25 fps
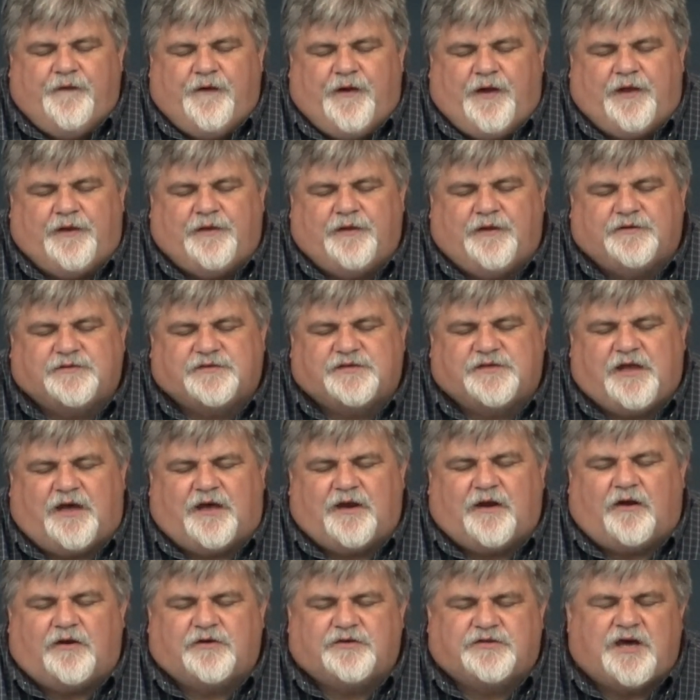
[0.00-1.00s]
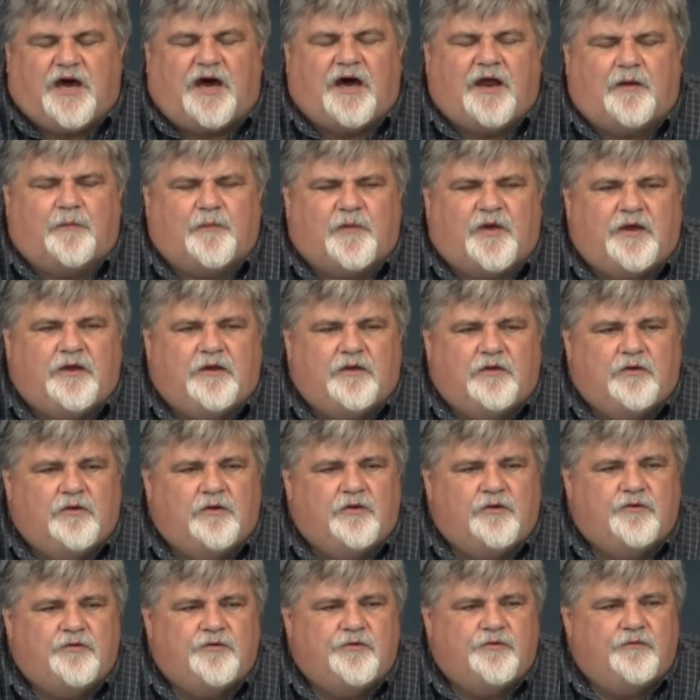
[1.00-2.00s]
And it's not autonomy.
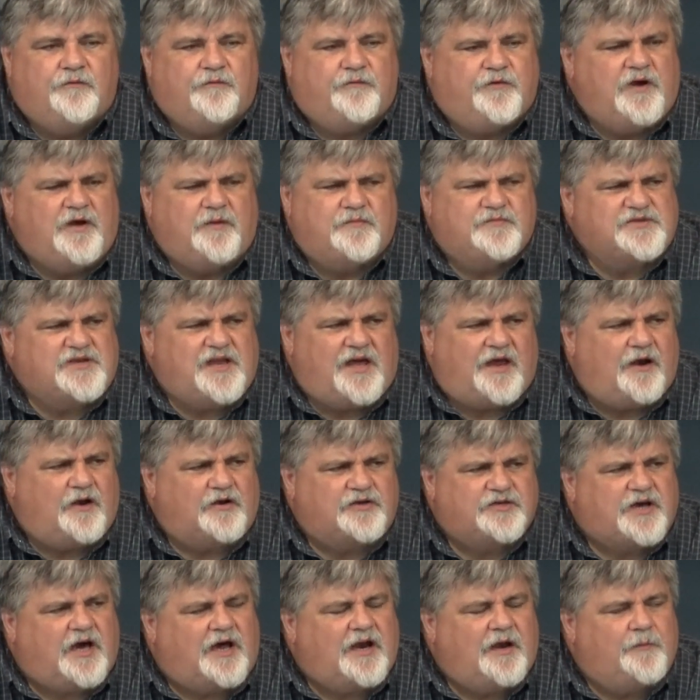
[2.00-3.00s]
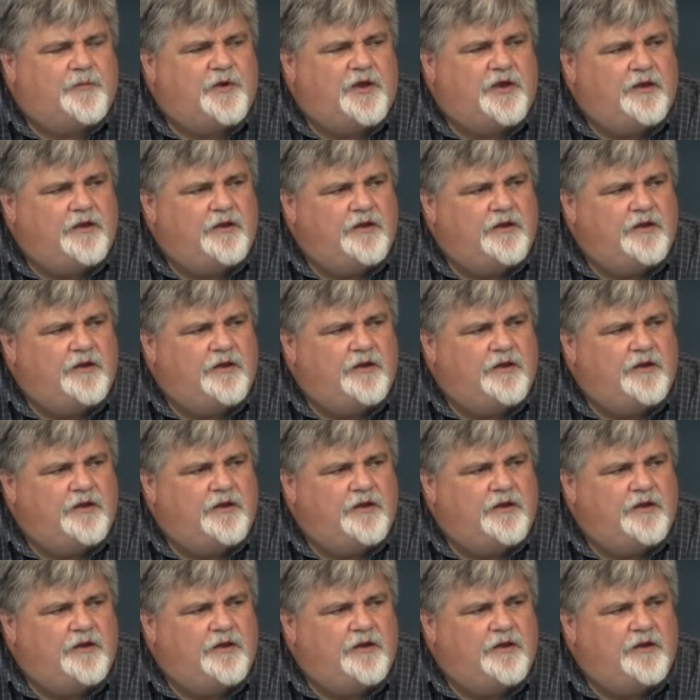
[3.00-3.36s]
Freedom's not autonomy